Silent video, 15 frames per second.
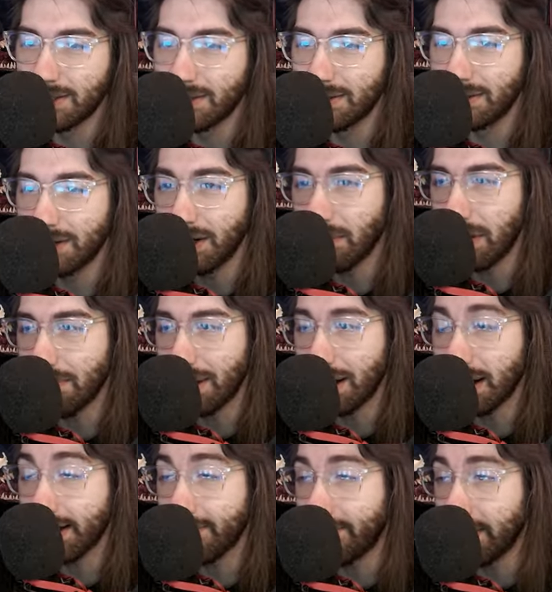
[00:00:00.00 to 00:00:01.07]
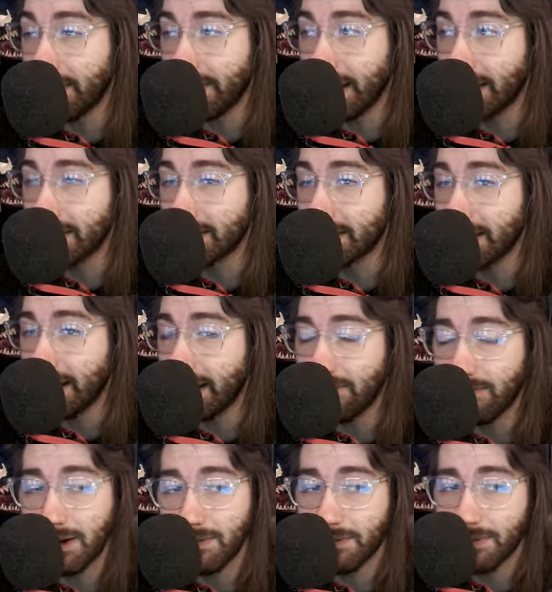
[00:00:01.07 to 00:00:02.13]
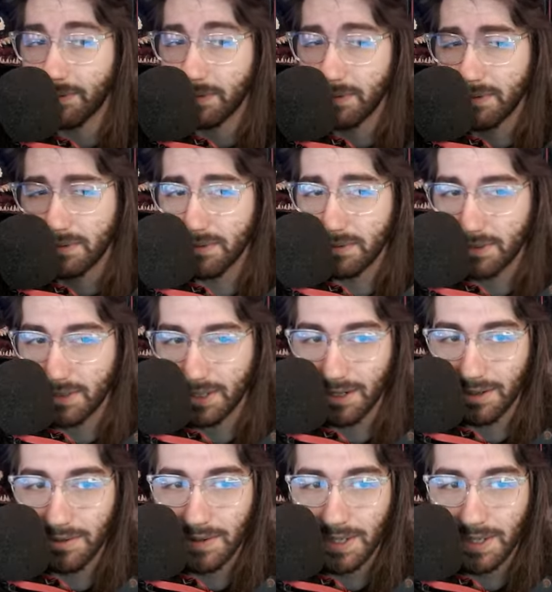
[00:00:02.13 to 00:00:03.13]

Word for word: you wouldn't believe the things that I've lived through, you know.